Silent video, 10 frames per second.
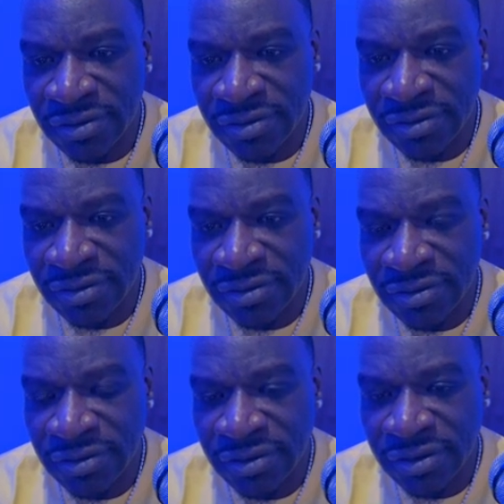
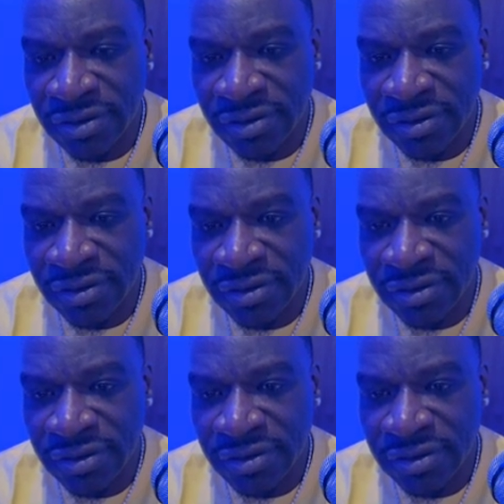
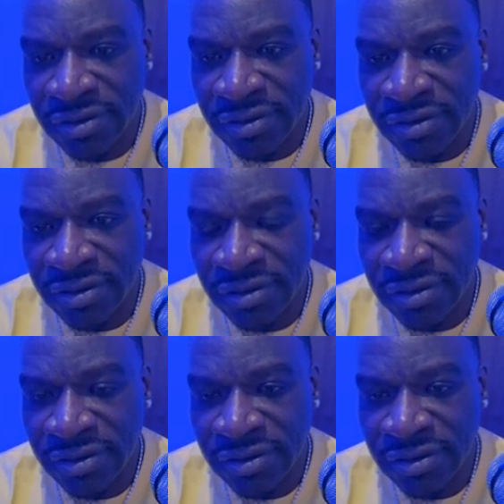
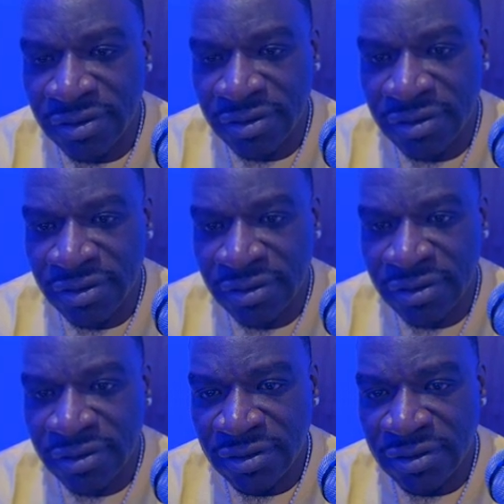
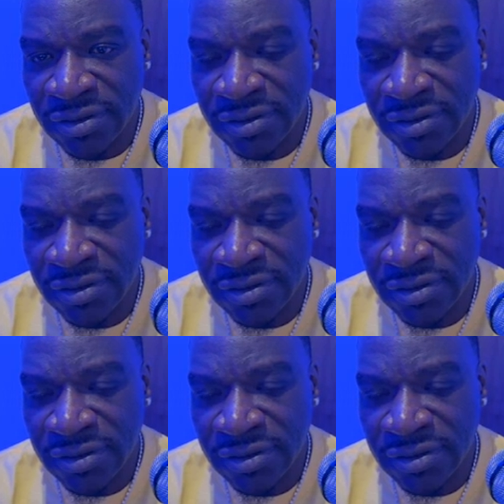(silent)